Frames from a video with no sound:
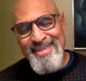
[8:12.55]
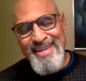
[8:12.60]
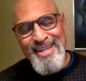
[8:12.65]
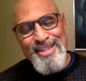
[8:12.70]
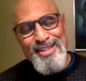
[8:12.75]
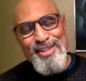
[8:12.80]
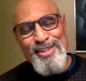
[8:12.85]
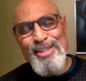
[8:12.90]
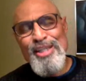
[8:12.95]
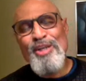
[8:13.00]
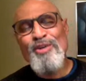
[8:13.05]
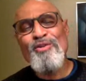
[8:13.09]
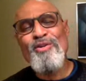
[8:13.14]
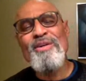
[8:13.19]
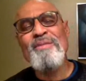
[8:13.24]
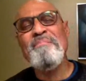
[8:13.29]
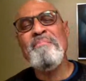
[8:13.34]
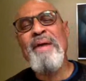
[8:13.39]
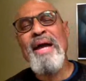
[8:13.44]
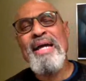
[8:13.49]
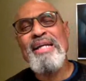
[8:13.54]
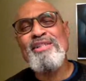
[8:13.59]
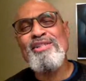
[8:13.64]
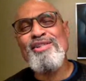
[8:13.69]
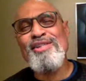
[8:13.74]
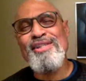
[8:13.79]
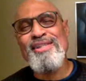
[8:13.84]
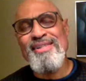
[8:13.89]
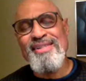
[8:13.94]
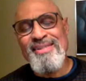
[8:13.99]
a secret
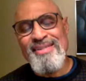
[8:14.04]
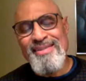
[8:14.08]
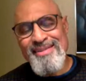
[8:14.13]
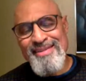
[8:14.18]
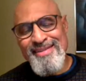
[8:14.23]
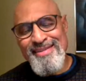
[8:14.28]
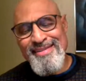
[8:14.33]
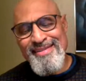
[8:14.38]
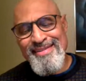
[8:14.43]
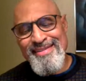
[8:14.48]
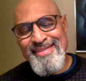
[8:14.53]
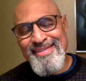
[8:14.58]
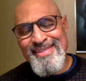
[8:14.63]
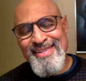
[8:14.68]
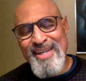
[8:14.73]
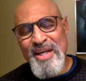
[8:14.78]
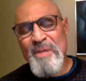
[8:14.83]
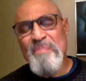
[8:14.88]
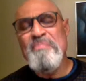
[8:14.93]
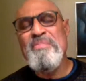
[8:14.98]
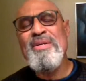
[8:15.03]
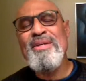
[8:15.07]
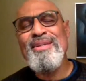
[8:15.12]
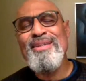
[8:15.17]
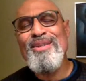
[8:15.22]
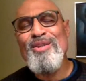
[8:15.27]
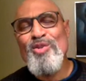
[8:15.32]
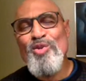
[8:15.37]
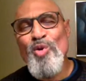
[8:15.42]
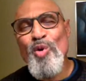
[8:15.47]
mansion,
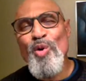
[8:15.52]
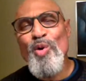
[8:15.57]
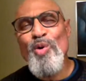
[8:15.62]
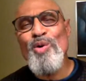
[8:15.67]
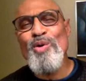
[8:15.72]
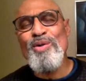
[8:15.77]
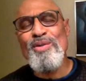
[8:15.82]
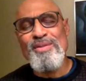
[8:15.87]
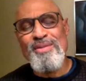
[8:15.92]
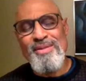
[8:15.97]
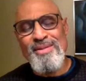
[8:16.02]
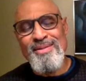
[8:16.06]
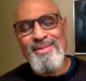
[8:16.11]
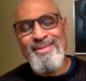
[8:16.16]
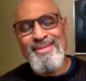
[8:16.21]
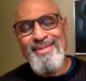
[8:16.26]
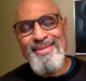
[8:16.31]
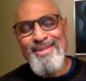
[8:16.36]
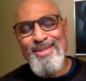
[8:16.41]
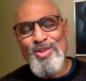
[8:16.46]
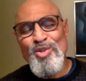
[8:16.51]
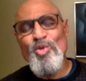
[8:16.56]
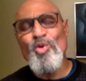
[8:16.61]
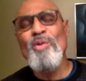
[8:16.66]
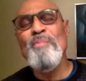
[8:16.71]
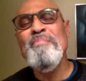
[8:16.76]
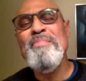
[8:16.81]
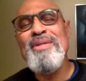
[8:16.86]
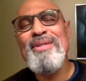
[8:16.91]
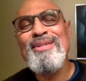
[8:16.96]
1,000,000 doors to
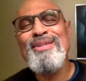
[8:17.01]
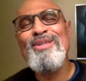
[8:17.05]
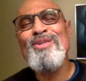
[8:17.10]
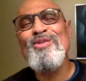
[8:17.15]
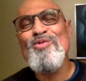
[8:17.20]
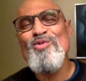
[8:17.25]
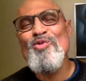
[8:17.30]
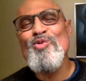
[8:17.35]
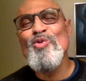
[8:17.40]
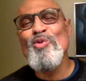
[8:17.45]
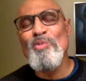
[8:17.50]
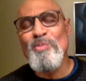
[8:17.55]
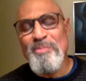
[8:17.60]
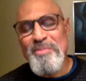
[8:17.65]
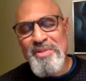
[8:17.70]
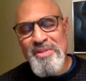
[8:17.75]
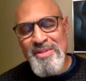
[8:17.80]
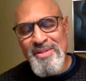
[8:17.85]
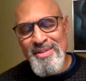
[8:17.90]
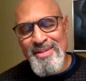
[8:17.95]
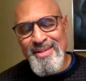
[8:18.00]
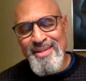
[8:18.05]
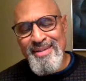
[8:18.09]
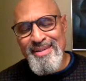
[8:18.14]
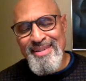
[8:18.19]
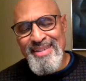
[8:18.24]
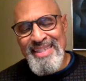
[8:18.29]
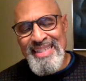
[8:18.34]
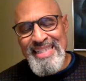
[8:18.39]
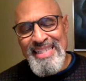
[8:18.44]
1,000,000 rooms,
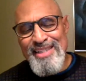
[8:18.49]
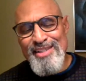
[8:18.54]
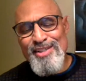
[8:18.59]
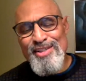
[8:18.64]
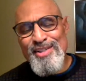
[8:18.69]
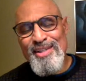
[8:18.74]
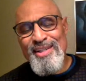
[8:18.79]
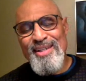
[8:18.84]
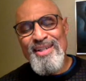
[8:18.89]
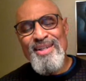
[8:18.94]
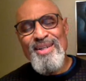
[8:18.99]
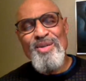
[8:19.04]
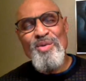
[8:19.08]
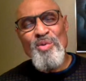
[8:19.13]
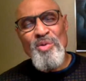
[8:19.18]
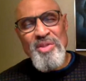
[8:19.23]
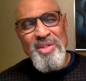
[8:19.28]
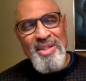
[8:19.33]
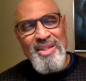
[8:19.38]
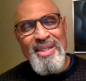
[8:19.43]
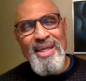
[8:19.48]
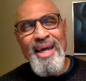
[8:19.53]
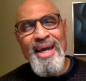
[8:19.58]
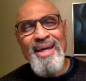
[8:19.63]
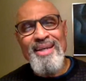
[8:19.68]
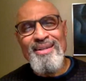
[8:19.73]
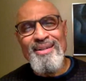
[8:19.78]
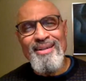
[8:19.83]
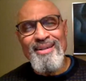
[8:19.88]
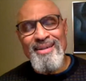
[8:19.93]
each with a
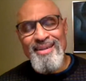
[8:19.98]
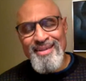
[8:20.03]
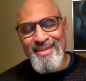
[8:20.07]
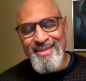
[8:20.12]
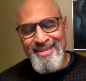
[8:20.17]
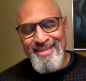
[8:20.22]
candle.